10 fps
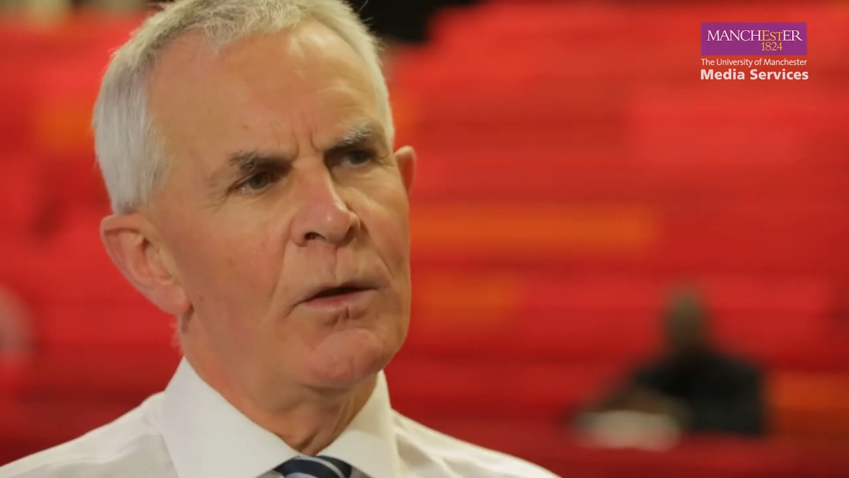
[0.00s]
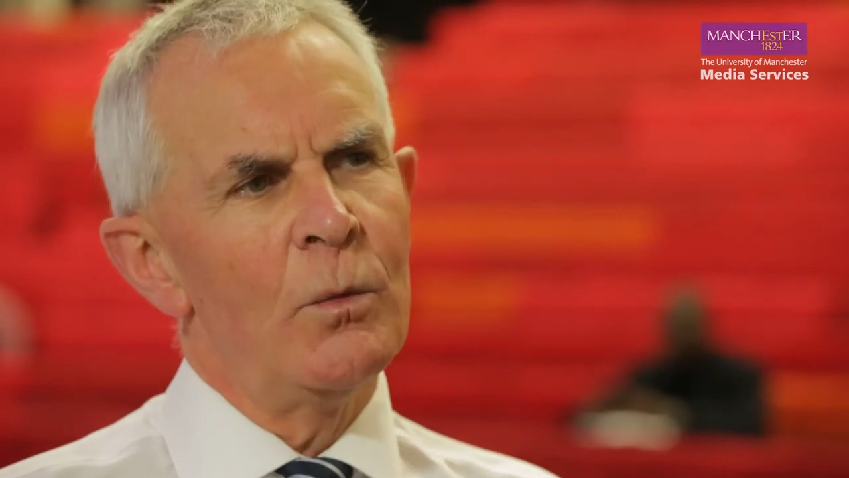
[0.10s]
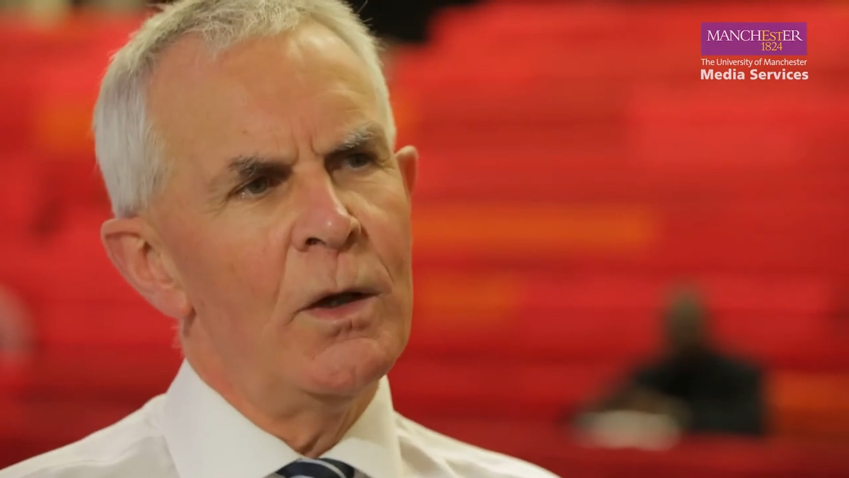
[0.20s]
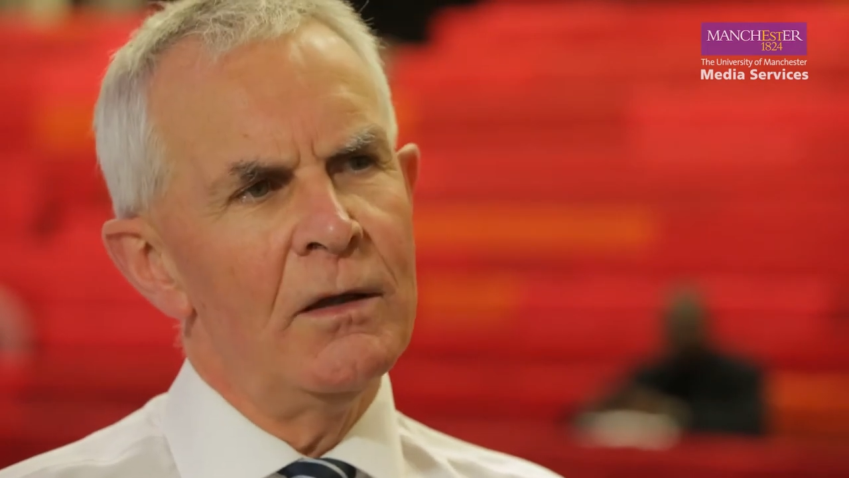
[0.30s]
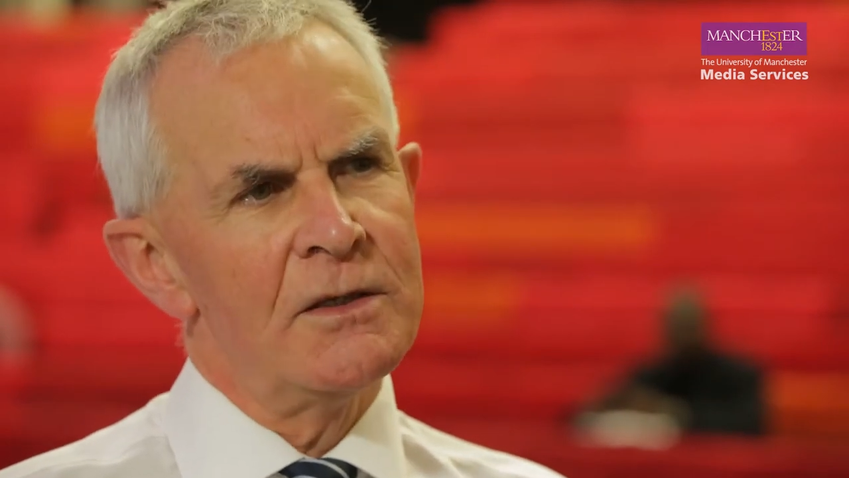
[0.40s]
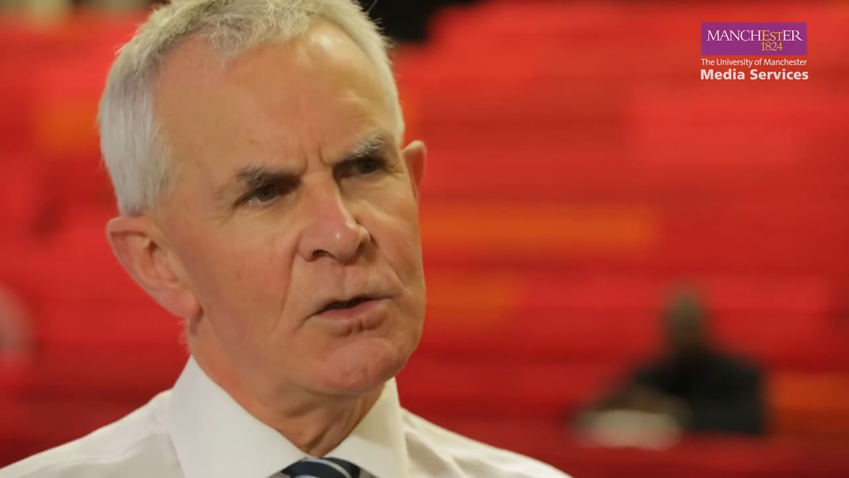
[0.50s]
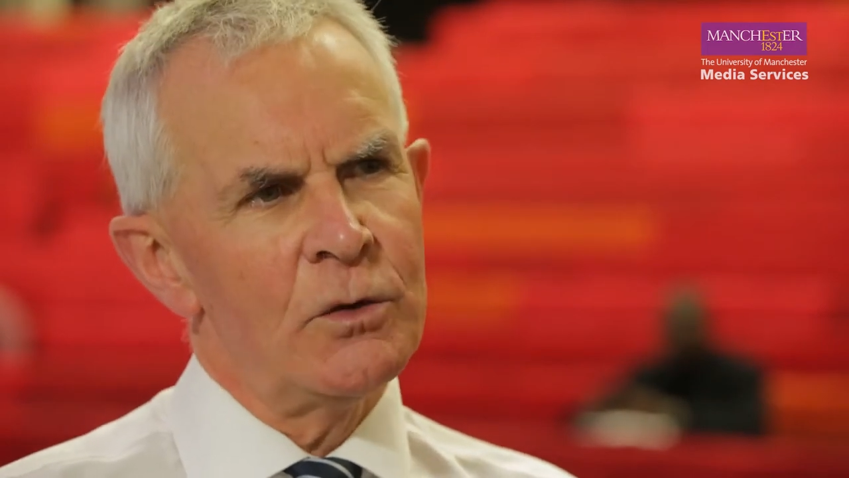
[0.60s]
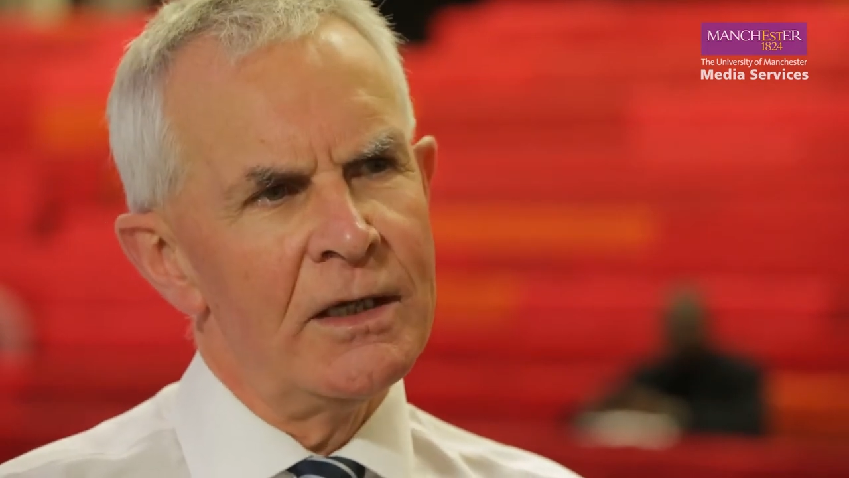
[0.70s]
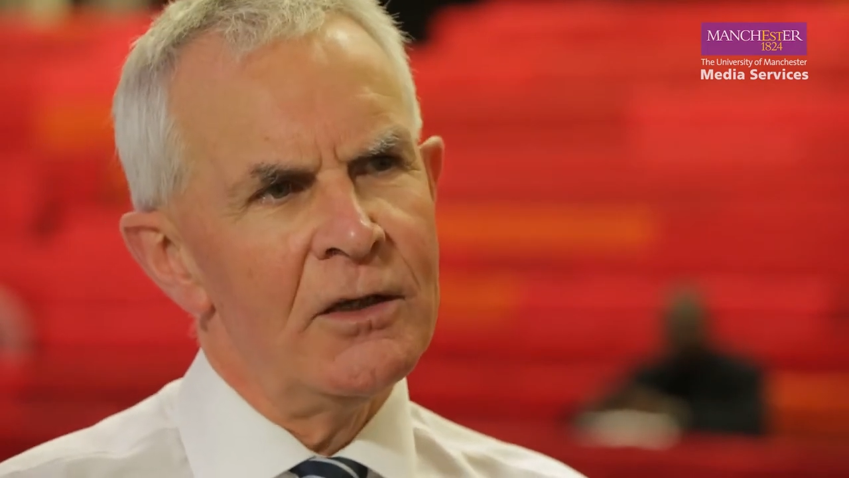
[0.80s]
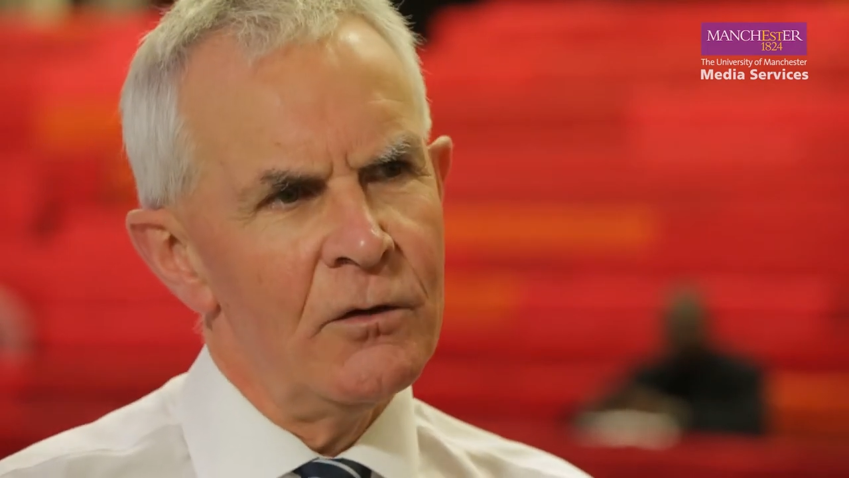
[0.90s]
of the world is
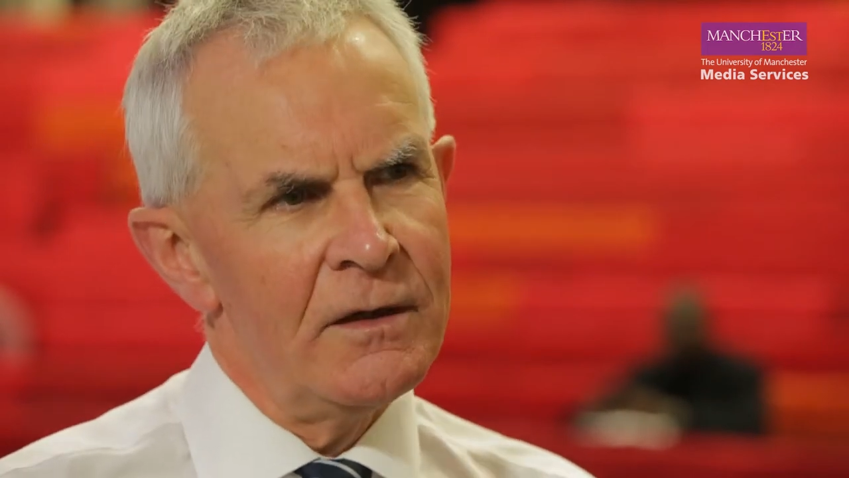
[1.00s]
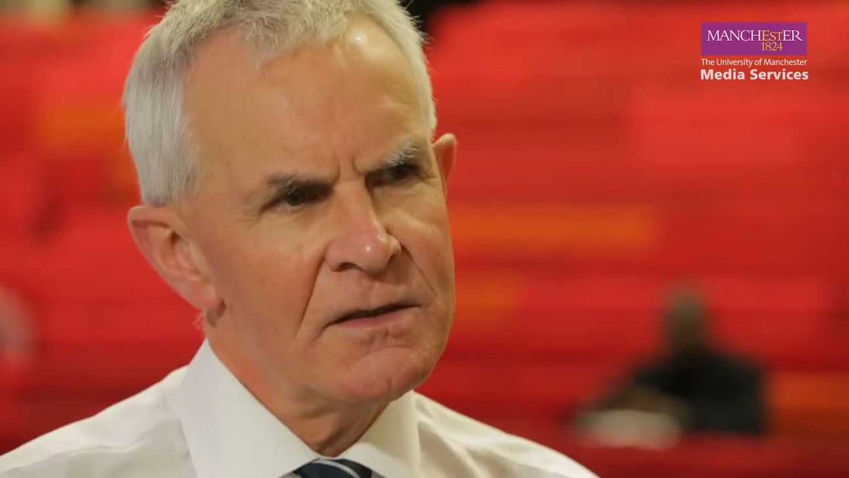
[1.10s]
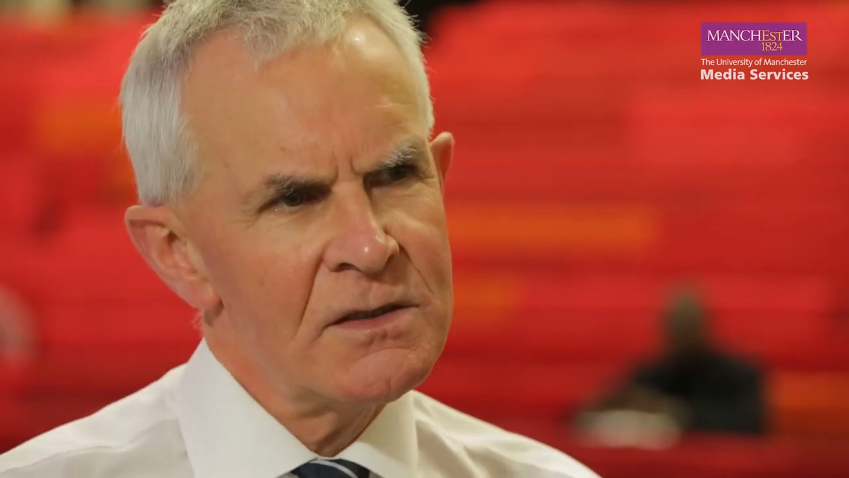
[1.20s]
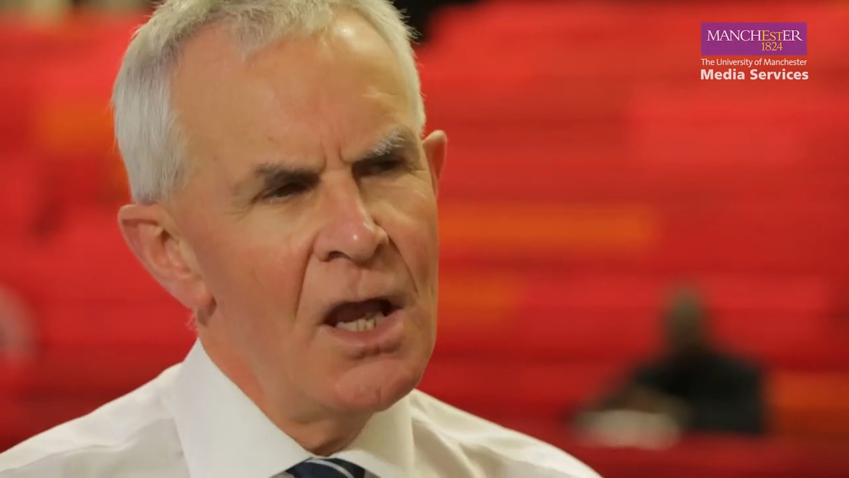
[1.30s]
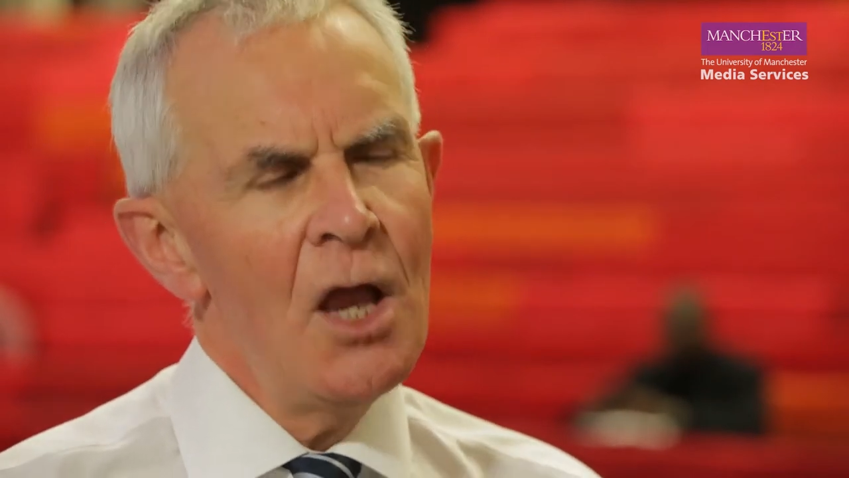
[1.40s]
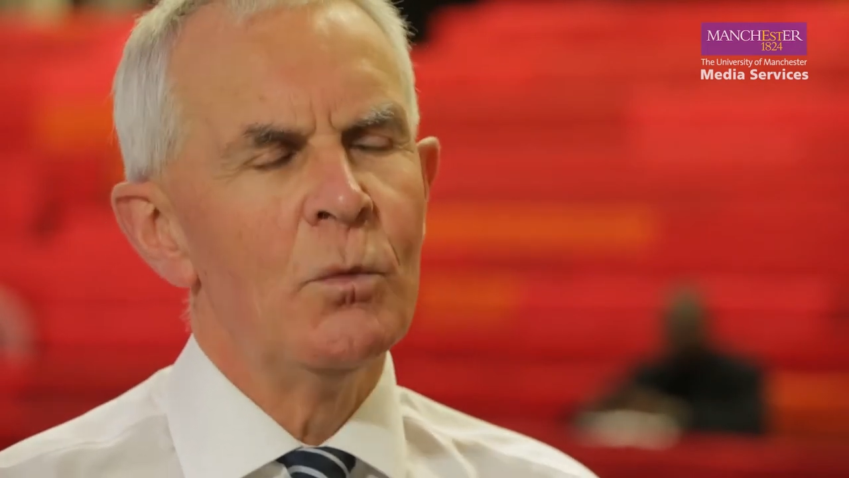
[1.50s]
looking in on us,